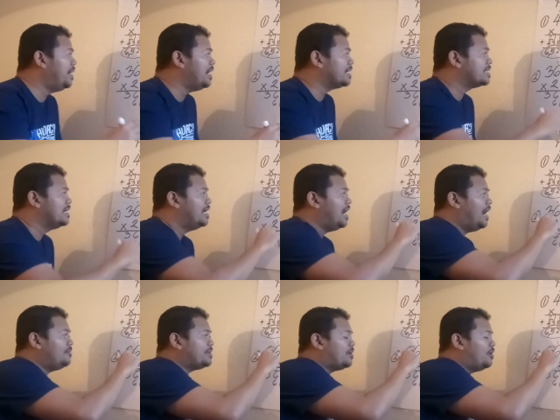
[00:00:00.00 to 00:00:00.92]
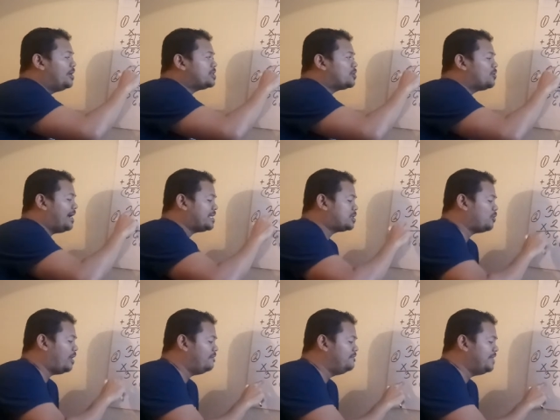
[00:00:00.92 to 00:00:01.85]
But are we going to write
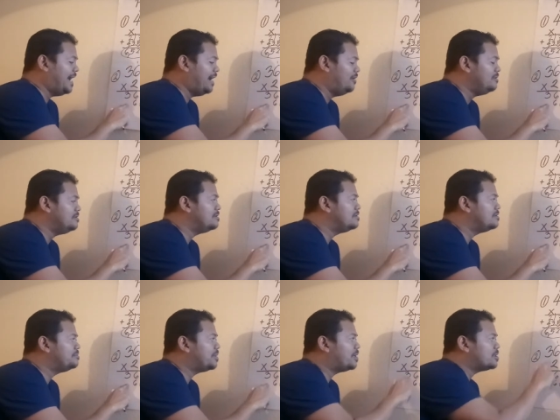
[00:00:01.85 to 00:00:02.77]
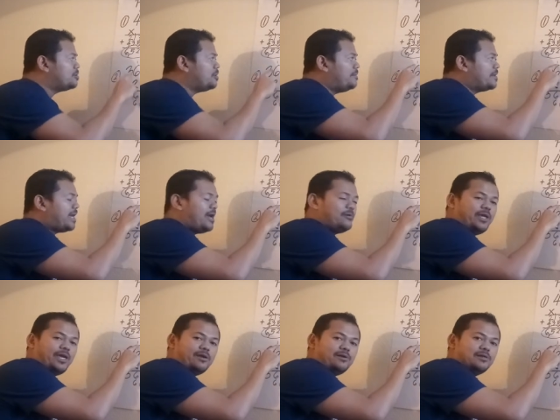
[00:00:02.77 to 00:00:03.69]
12 now because we have a
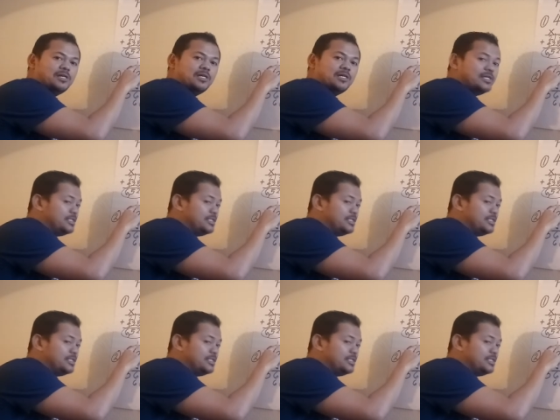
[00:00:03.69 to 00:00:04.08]
carry here?